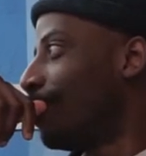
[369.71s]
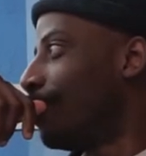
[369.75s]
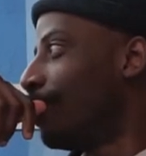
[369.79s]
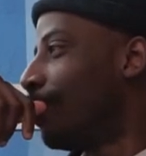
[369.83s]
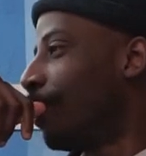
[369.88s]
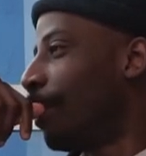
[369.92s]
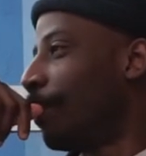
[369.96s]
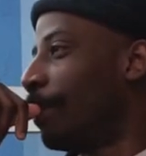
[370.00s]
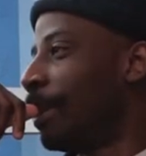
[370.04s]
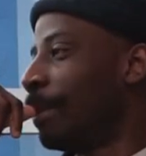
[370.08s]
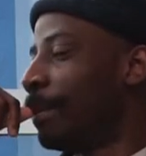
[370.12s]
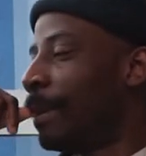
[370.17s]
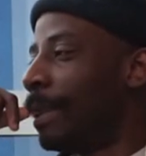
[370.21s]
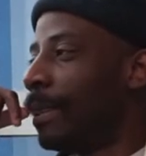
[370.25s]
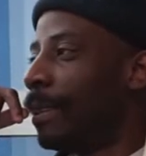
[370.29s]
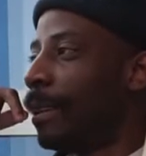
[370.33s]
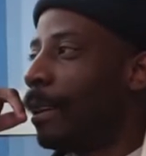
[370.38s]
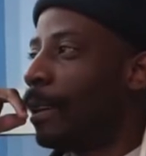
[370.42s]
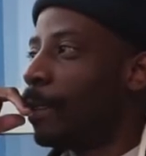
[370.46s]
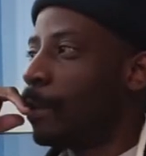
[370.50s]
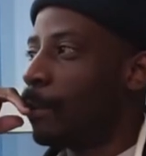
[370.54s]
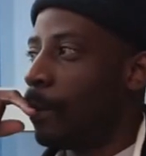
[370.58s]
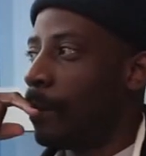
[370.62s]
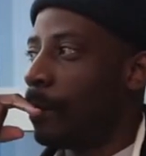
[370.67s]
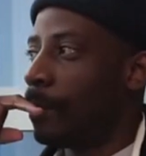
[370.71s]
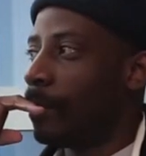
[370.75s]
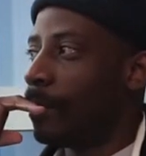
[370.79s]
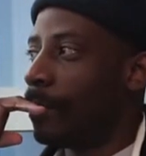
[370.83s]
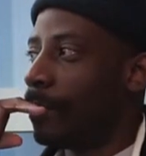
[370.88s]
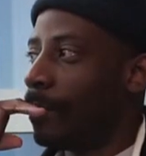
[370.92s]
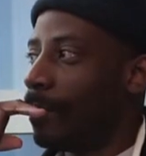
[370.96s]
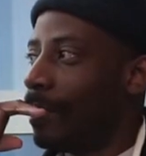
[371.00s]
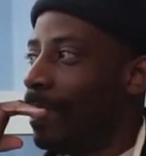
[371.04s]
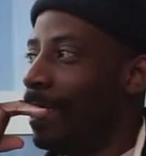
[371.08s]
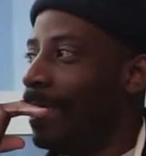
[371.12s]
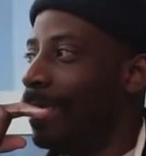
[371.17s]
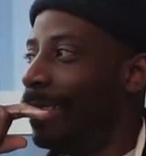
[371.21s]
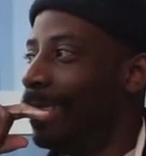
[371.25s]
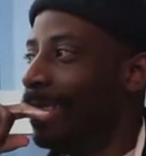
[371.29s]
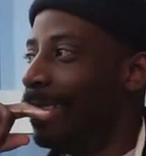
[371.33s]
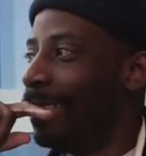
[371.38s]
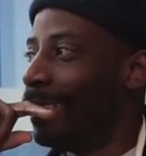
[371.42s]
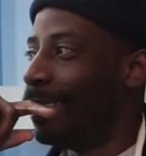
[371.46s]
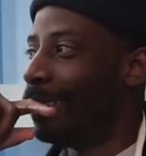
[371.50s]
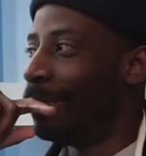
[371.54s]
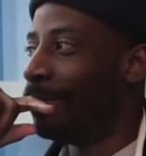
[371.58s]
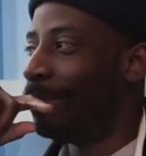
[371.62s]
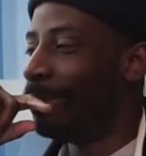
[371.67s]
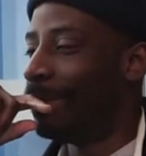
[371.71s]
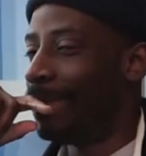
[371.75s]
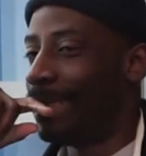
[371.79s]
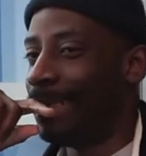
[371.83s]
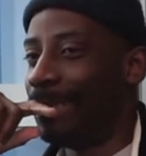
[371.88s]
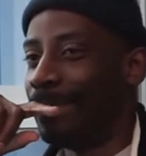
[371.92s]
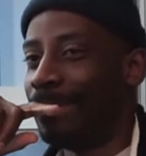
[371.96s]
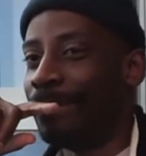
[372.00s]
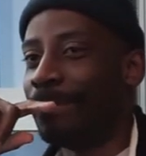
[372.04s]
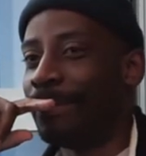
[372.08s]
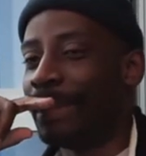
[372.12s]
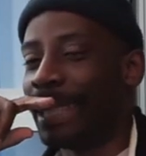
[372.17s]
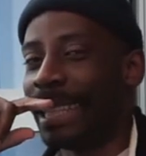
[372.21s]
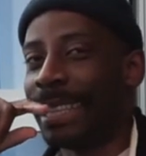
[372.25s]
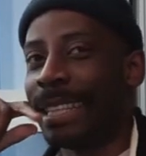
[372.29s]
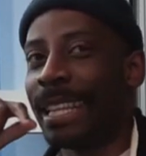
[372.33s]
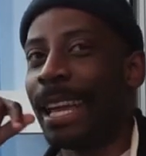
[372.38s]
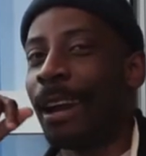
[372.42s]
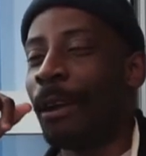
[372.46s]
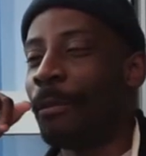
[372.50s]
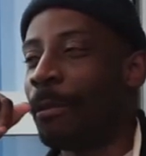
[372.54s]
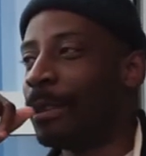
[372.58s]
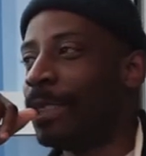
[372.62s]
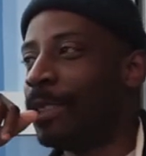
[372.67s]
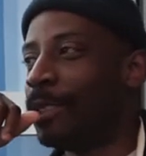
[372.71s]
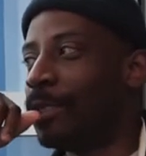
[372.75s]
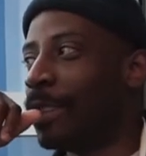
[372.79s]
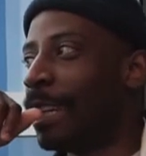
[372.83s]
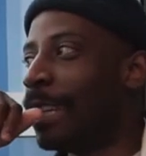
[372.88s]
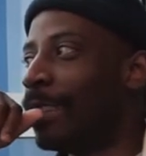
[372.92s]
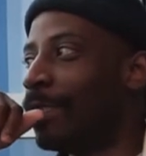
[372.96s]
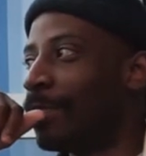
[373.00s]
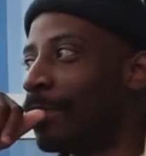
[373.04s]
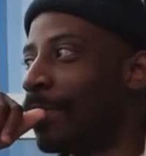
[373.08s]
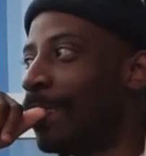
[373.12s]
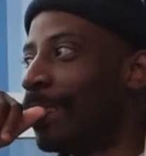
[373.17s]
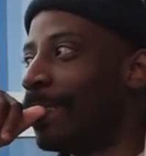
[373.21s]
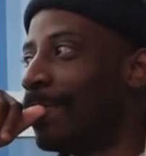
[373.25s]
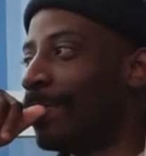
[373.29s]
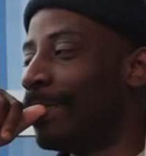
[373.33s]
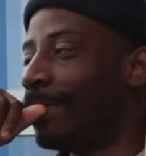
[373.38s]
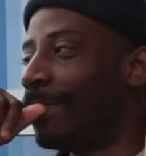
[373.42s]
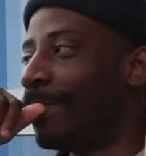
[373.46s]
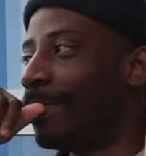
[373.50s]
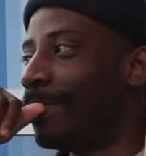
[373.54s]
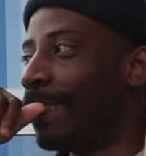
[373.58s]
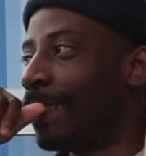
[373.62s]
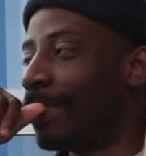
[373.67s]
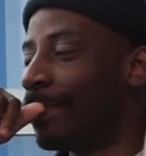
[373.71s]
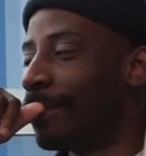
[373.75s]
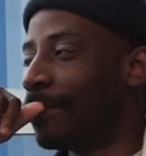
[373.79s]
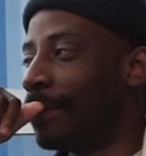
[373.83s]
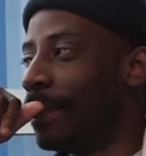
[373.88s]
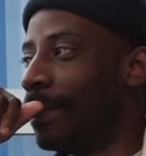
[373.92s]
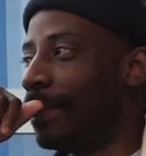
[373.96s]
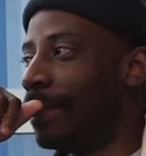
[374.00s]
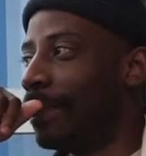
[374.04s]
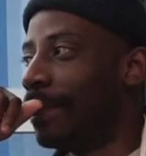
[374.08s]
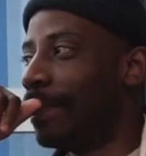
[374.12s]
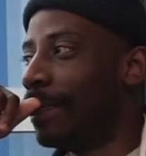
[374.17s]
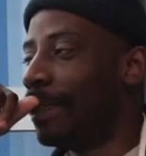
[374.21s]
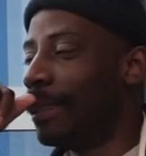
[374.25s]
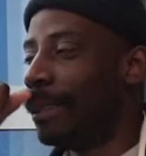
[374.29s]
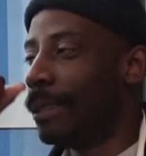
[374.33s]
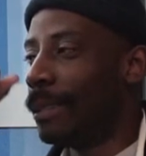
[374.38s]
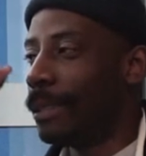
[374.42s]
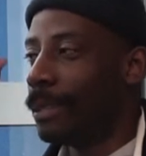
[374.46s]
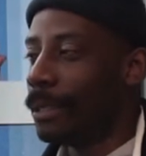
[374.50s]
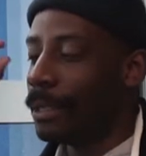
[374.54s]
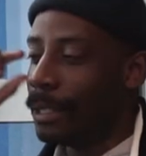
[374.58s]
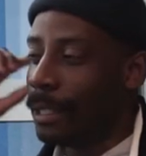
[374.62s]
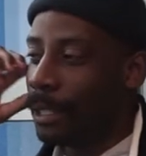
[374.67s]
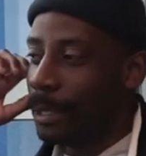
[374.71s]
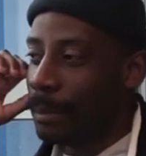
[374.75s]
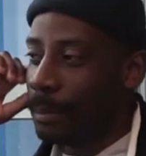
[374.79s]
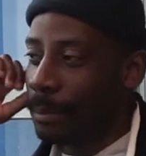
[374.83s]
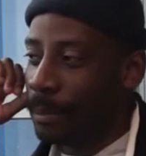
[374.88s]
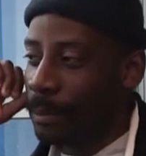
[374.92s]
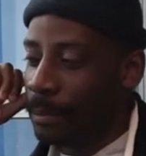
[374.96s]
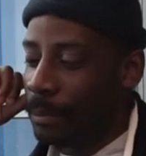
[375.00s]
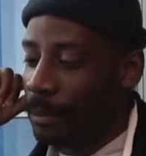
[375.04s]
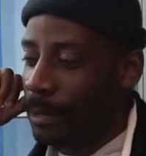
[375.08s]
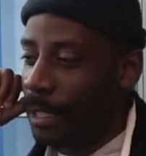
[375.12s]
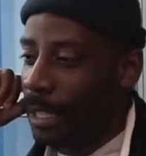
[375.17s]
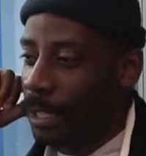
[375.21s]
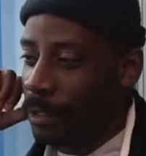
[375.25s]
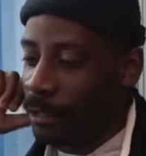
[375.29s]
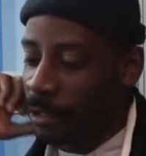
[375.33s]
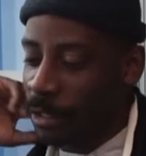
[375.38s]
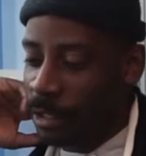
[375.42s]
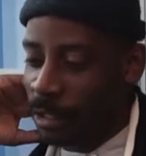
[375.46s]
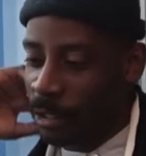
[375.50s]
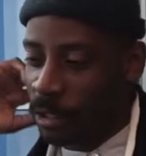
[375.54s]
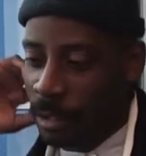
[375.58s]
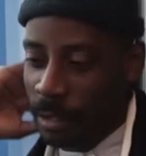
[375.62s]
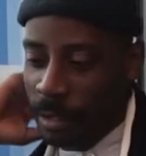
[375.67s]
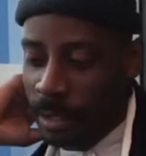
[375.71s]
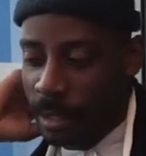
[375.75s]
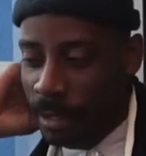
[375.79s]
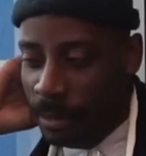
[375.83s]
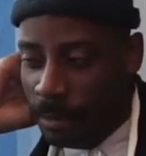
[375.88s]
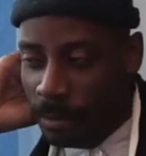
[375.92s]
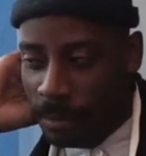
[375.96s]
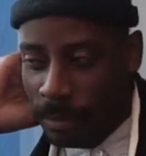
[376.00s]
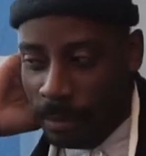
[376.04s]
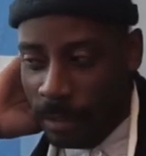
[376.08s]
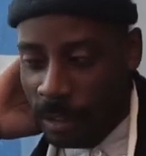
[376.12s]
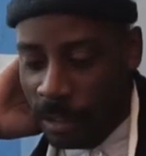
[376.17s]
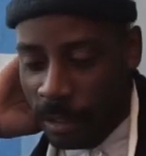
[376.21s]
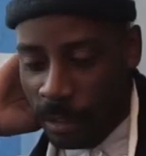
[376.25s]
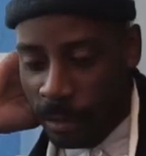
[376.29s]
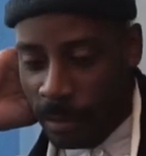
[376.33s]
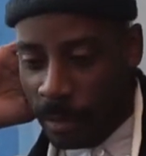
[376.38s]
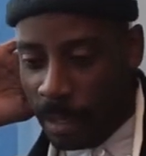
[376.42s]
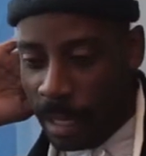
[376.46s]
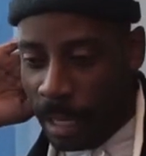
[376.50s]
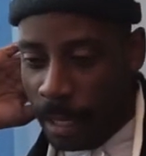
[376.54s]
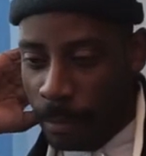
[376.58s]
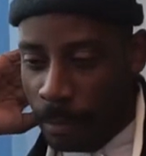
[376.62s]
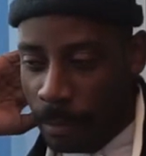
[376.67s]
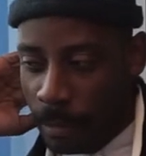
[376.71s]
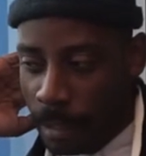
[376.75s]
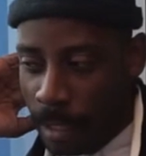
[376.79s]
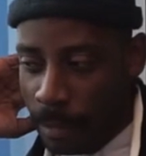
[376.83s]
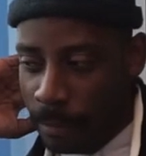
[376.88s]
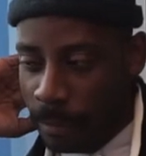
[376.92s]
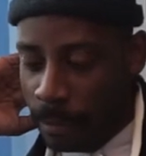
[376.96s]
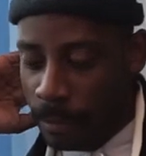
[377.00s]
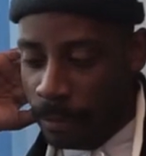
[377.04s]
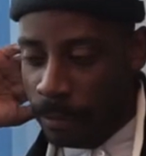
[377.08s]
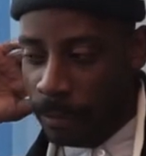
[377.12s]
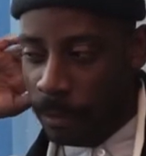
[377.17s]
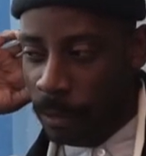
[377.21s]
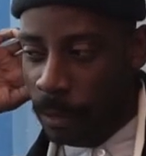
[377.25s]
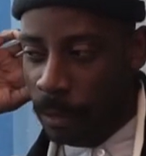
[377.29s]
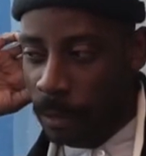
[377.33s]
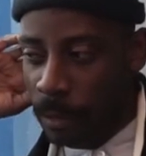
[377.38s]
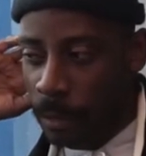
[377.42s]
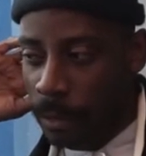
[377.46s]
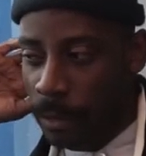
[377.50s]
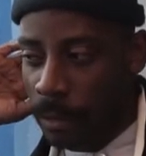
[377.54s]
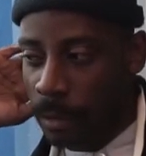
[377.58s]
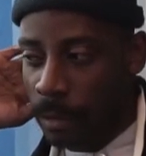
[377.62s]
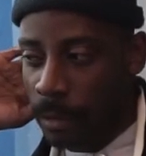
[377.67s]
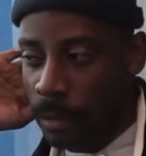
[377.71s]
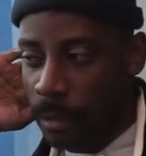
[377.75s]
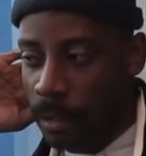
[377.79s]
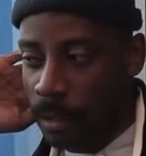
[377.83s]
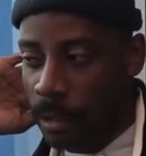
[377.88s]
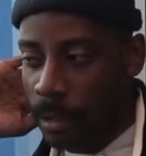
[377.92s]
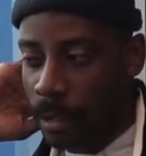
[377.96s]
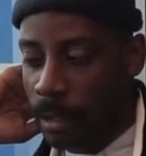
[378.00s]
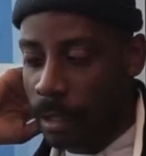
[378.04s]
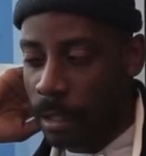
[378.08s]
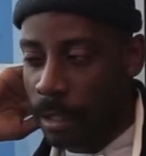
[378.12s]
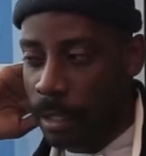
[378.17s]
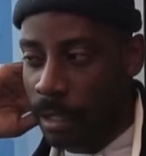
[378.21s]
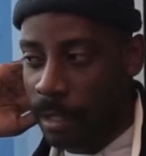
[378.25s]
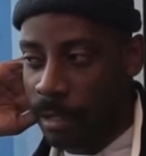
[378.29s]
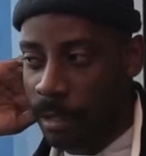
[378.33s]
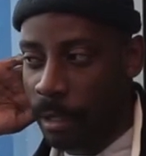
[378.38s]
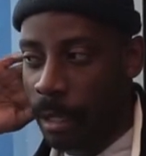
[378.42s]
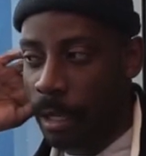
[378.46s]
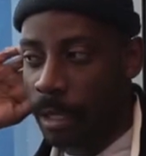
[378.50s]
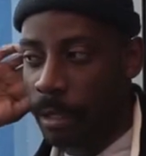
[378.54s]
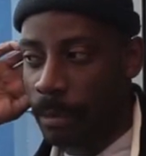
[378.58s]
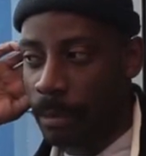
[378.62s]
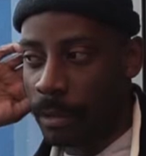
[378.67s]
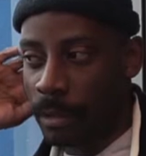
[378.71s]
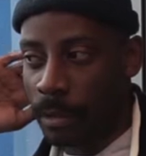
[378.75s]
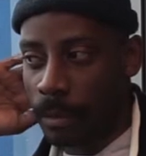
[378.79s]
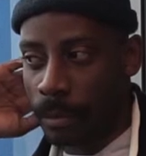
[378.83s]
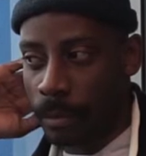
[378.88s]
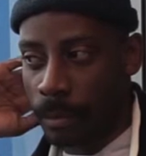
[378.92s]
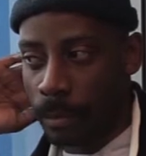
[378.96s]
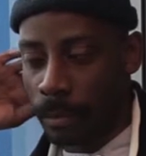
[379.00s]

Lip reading: Probably my last one. but then that'll probably change like next week. Just shot the new album cover for Asylums.